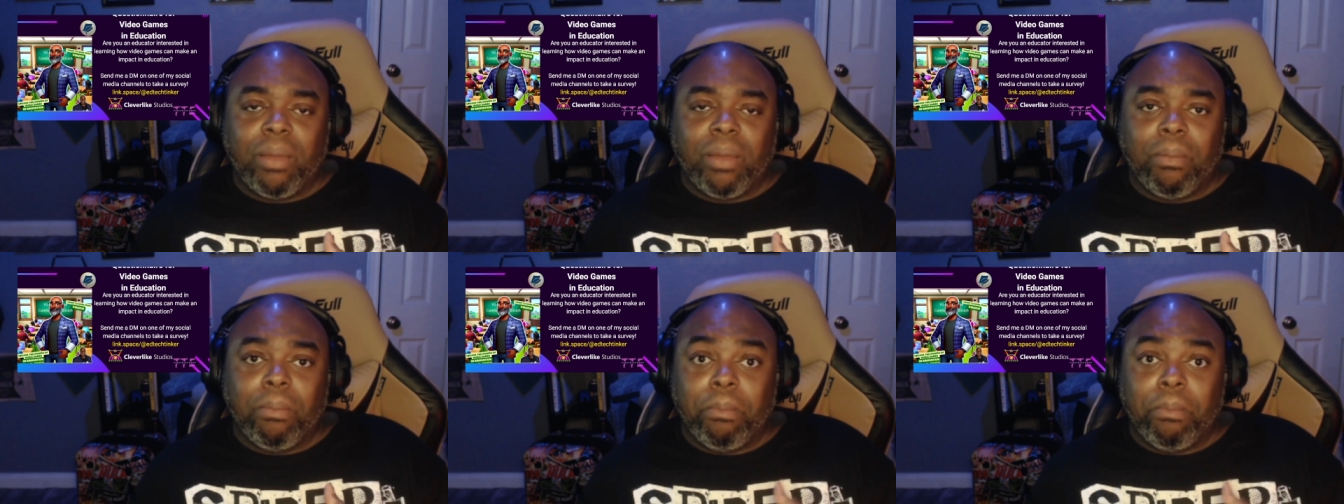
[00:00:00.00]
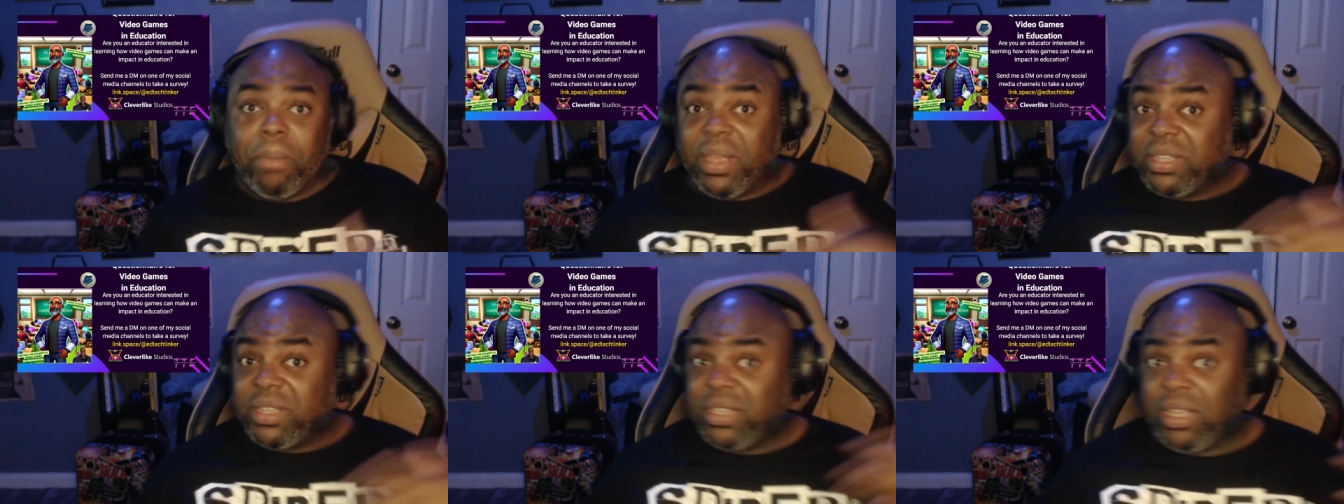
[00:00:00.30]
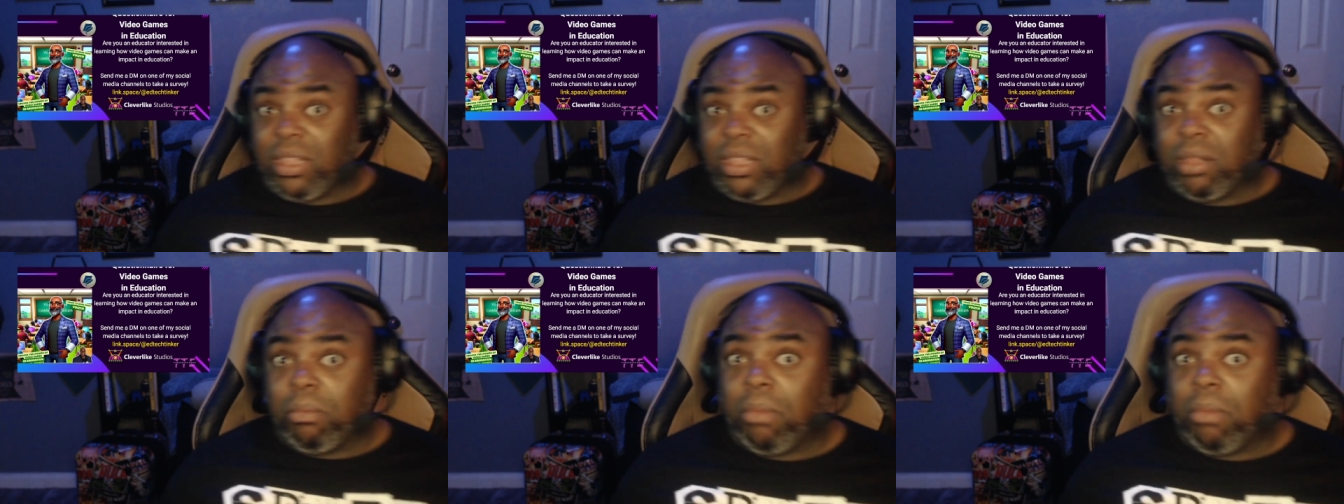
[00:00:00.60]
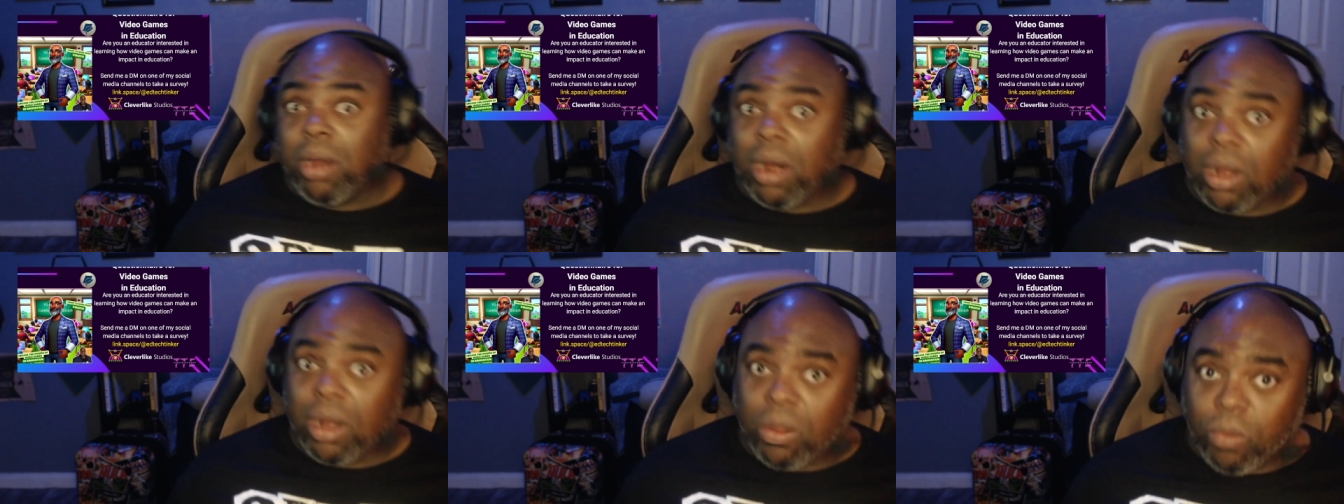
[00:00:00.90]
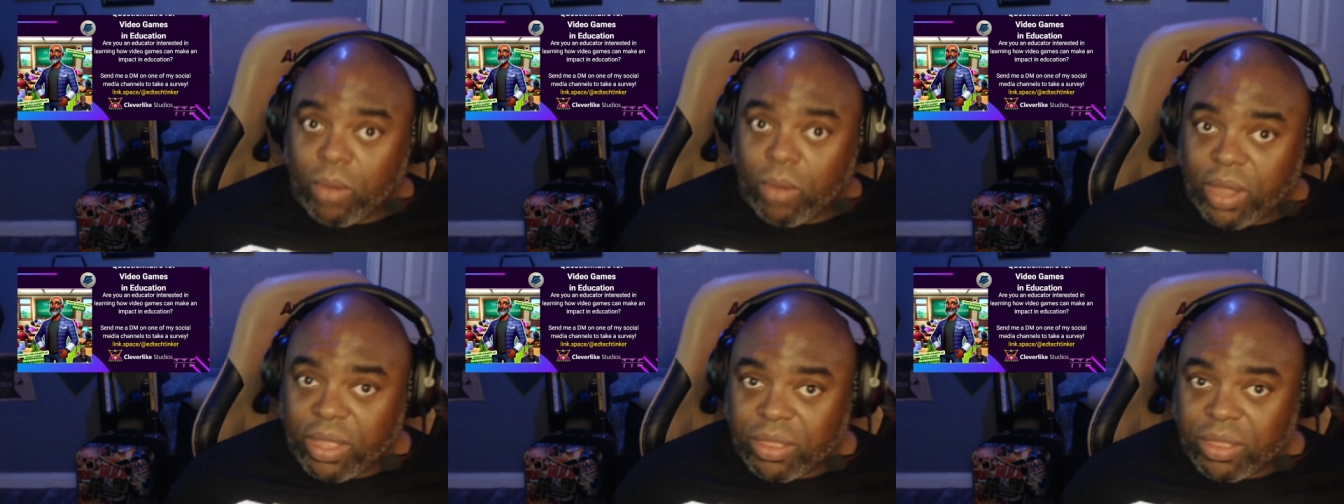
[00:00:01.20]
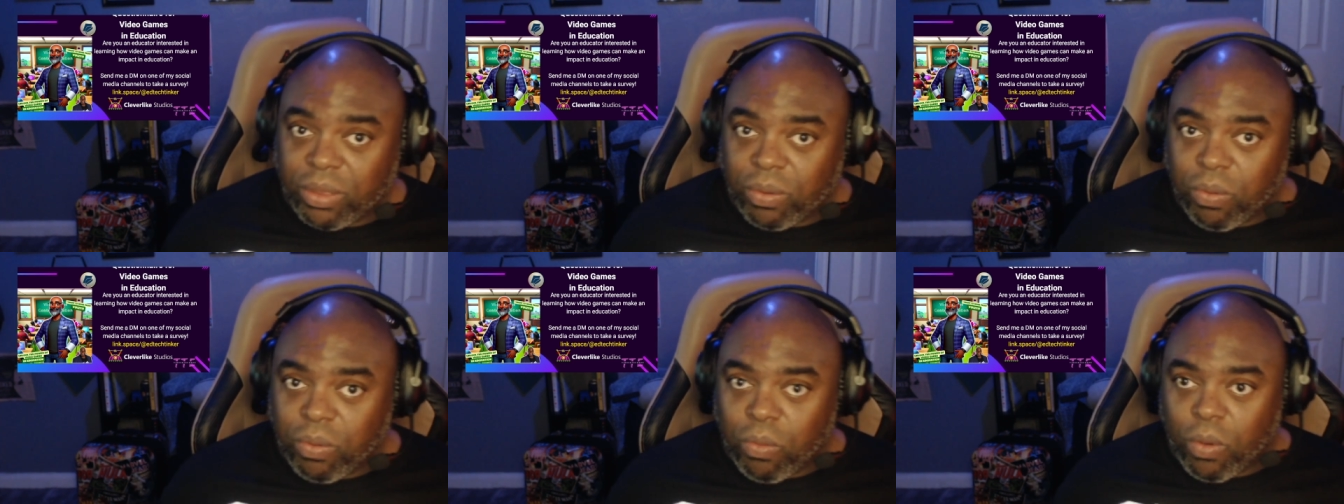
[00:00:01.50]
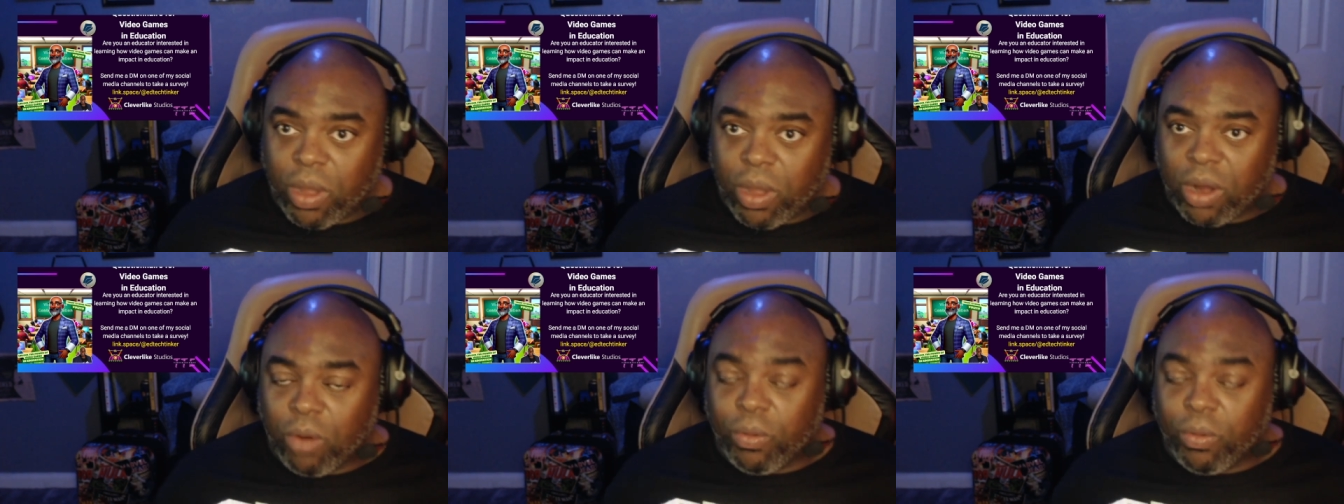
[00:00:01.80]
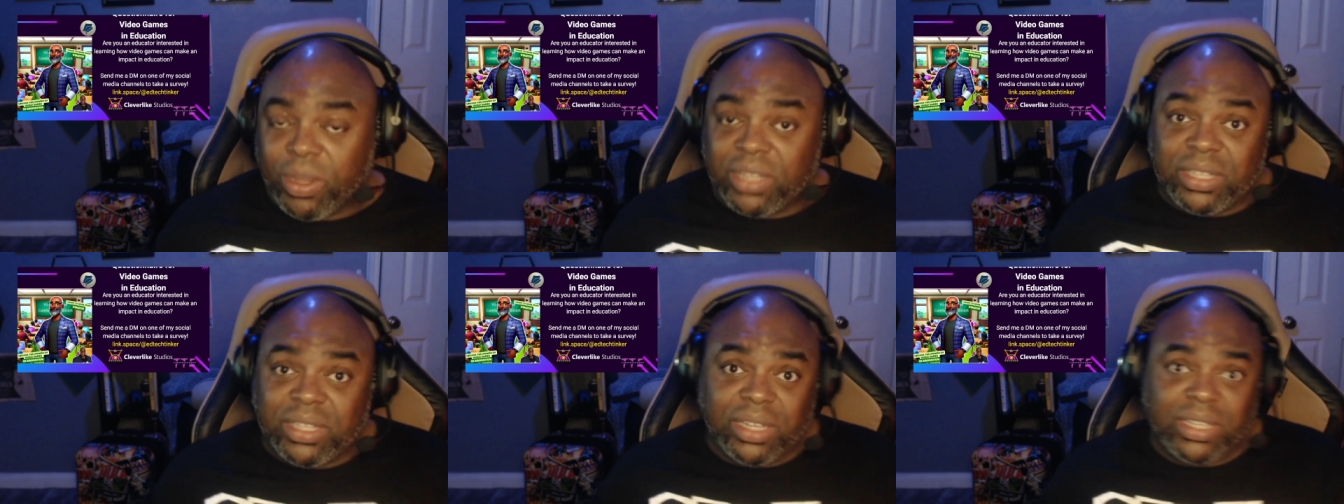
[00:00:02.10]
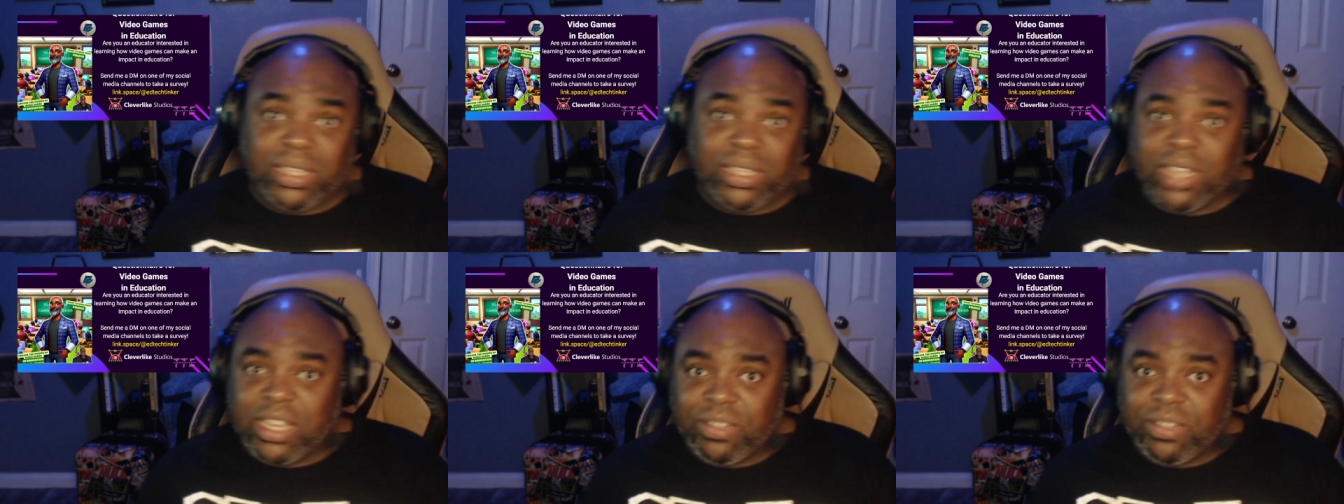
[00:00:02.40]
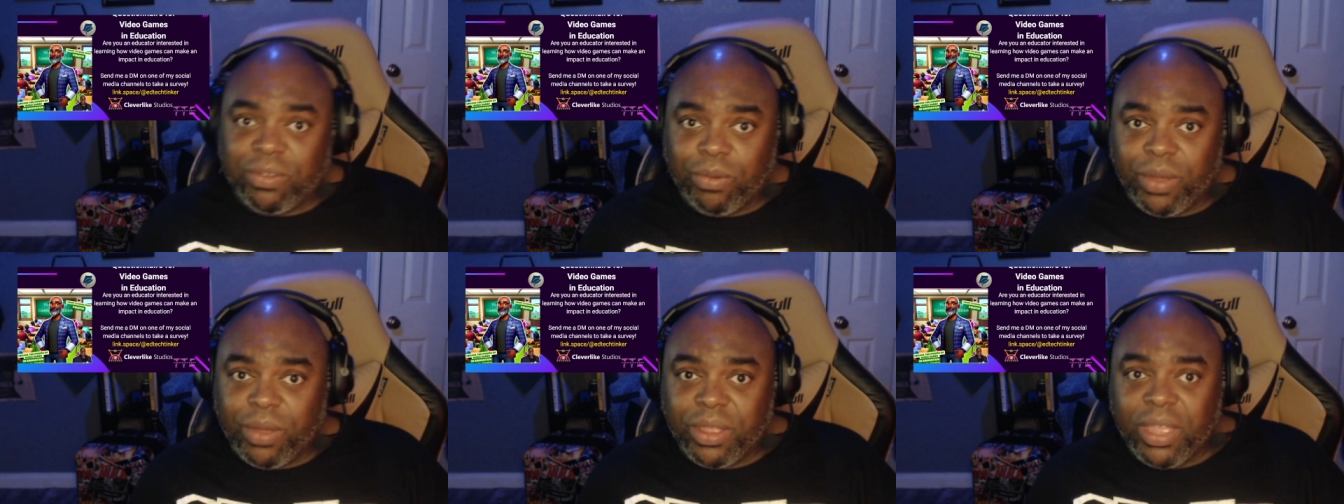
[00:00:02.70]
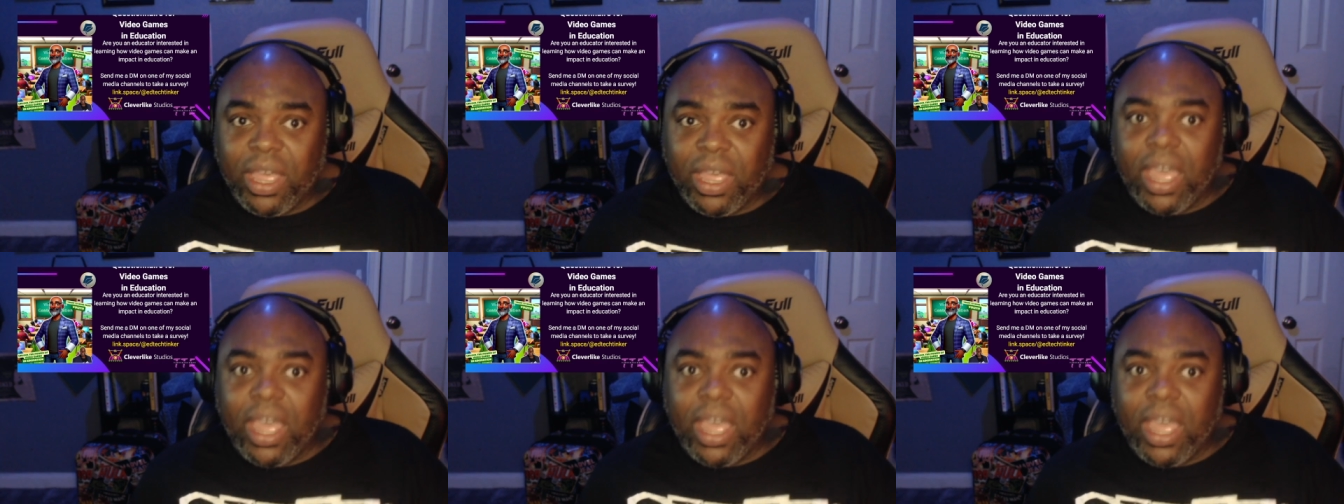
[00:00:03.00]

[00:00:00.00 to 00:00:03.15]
missing the mark with? What are we successful with?